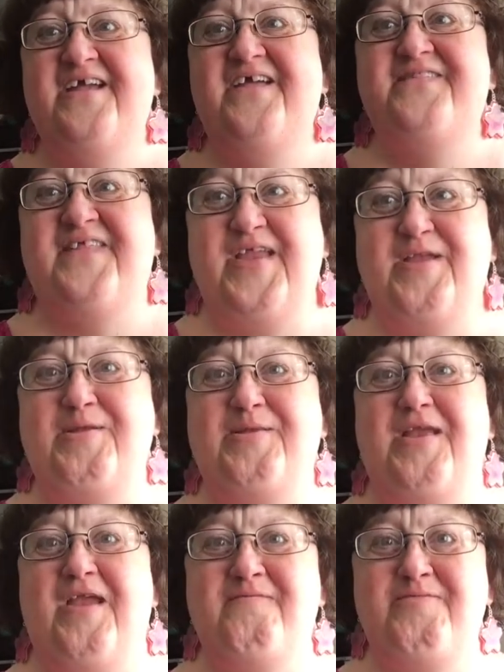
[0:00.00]
Thank you
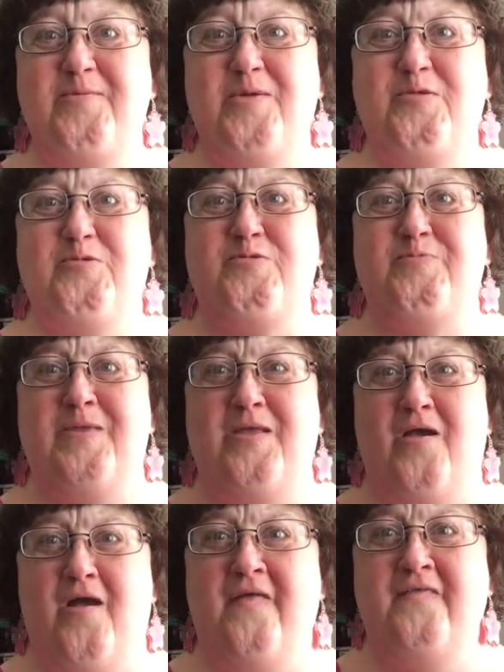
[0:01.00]
to everyone who's been
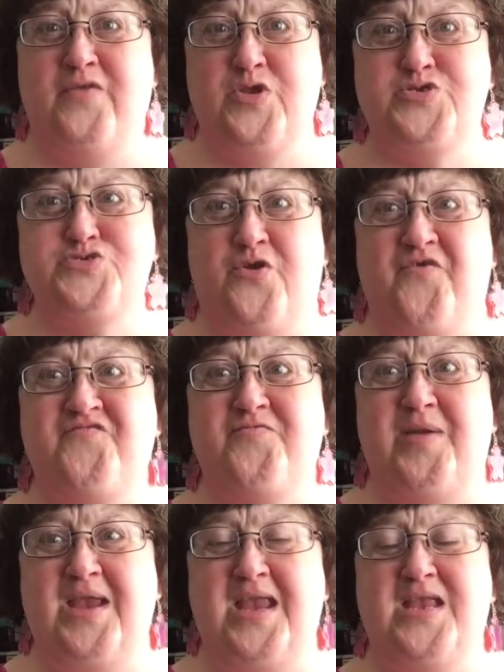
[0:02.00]
on this show for
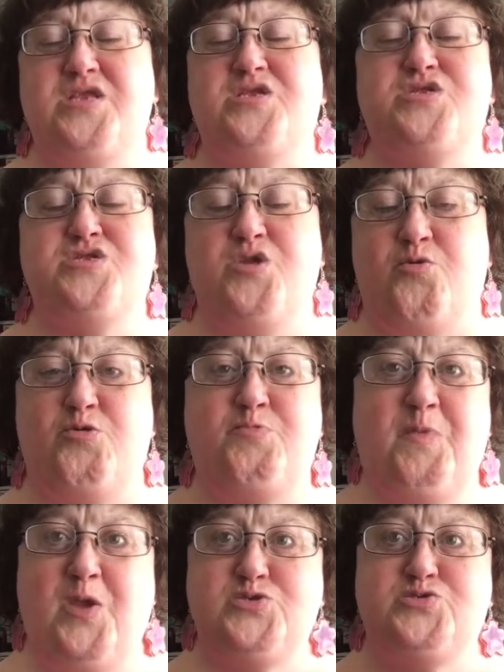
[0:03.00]
making it so
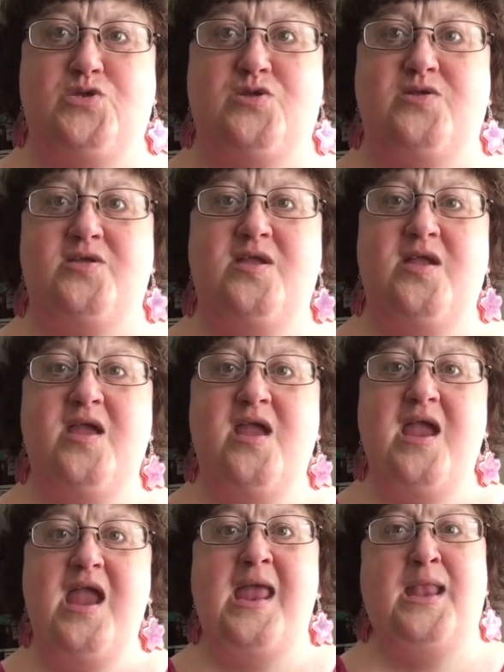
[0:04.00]
special.
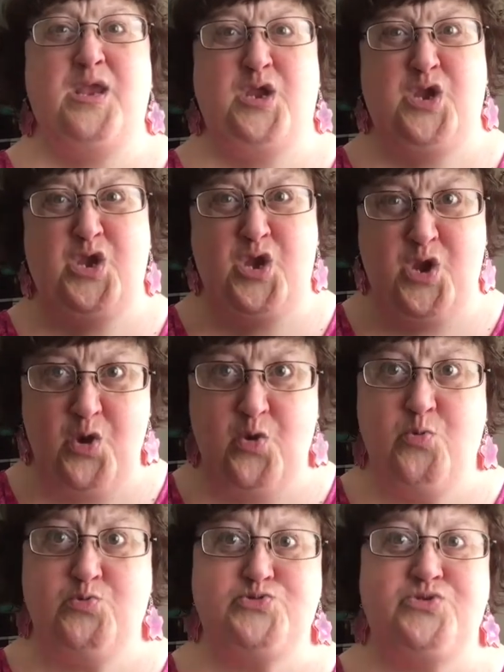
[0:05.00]
And a
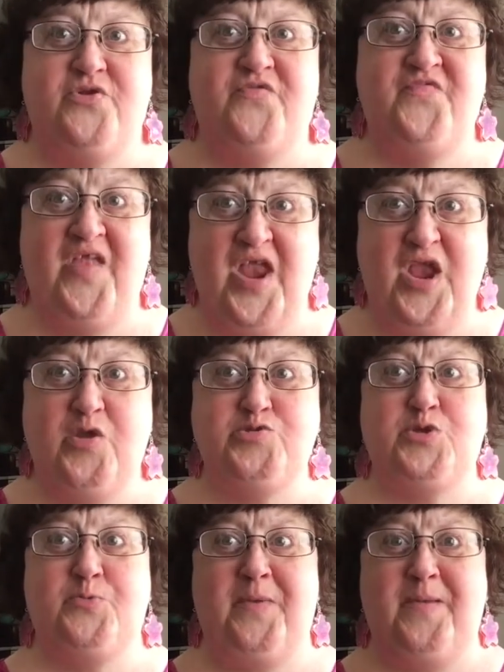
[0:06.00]
huge thank you
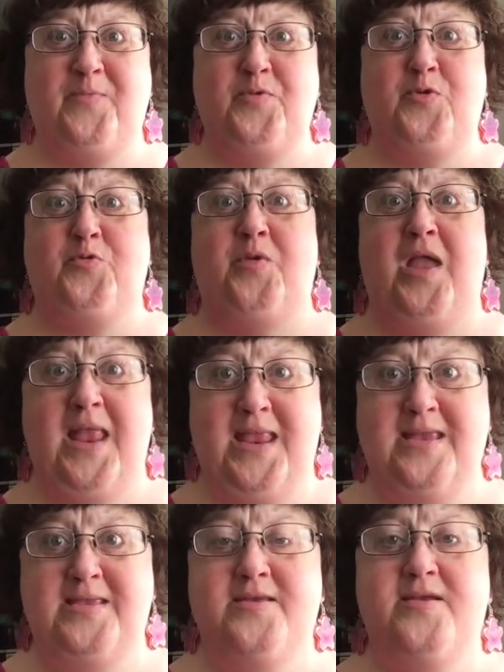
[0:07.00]
to the people who
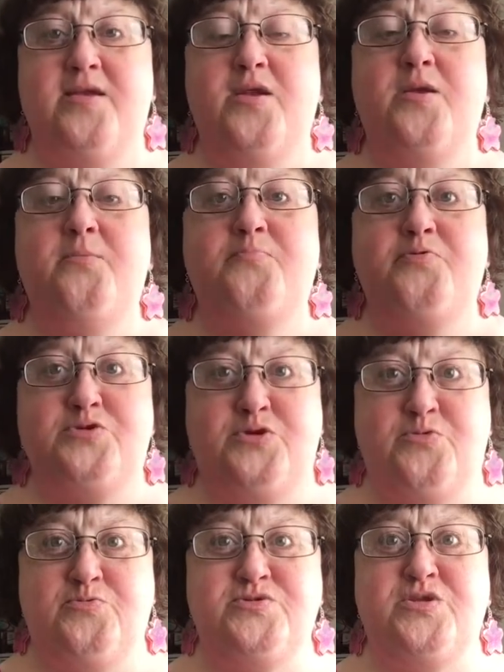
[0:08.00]
edit,
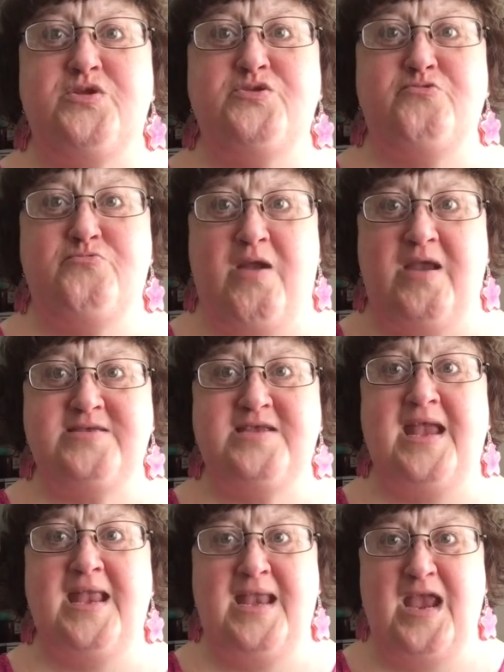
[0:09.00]
produce, direct,
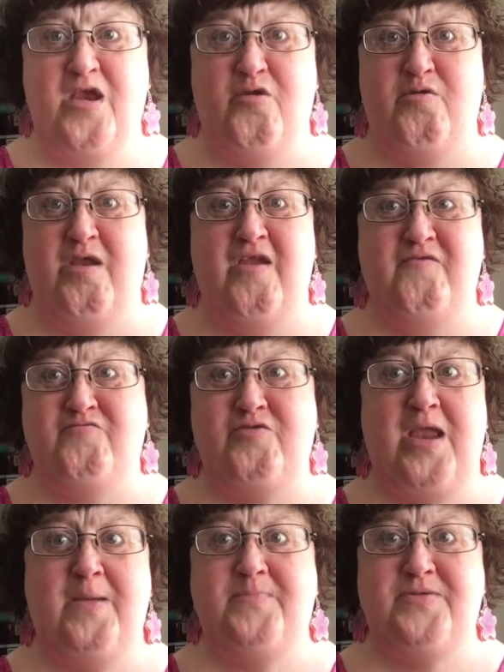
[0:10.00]
and air
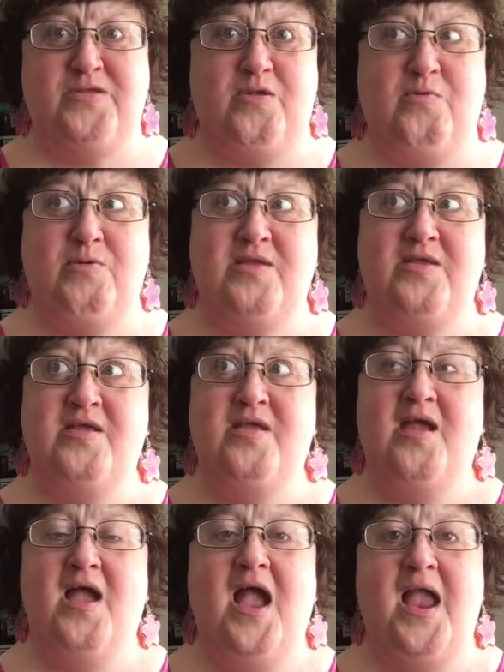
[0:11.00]
every episode.
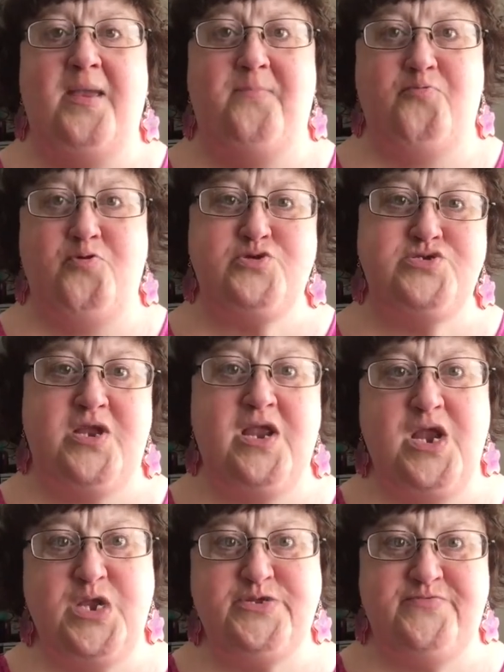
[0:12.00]
I
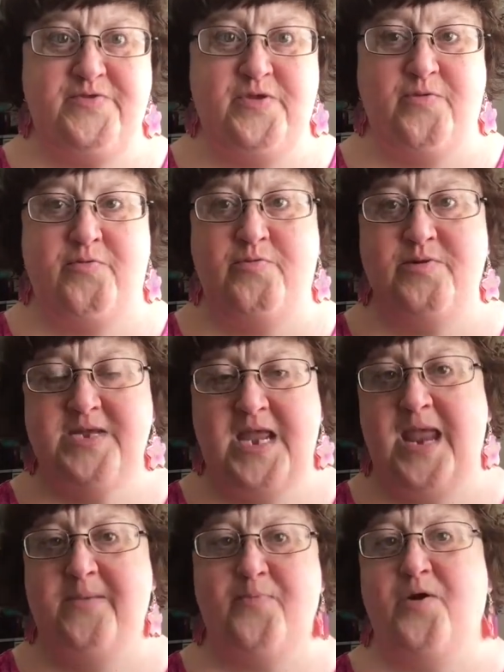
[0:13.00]
appreciate each of you.
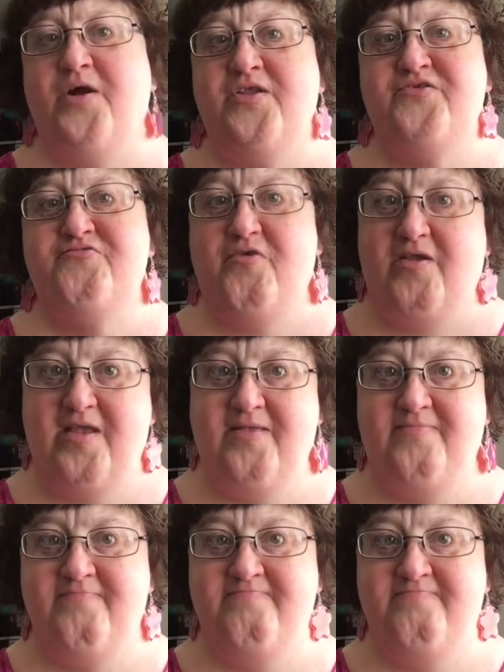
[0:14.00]
Keep on trucking.